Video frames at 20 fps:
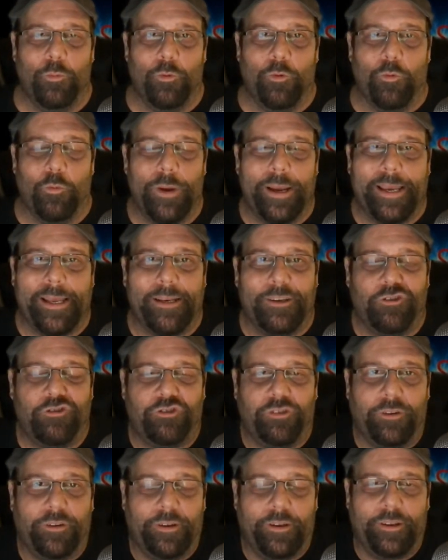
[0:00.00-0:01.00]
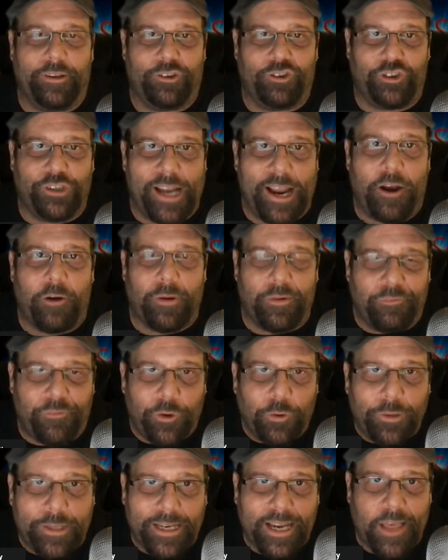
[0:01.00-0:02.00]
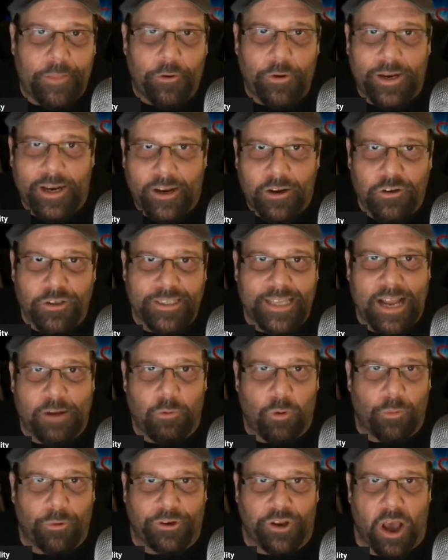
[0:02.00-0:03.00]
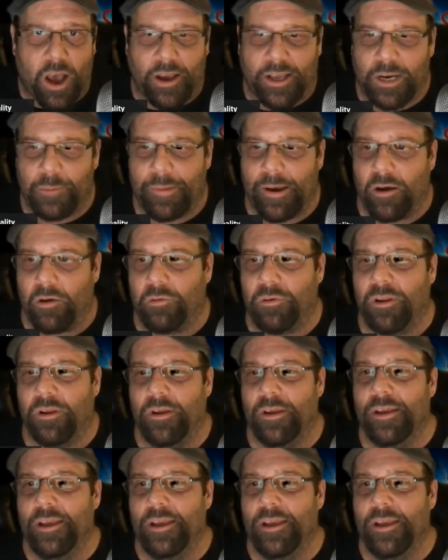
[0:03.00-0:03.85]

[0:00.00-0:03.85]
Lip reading: we can share and view together and understand what we're talking about,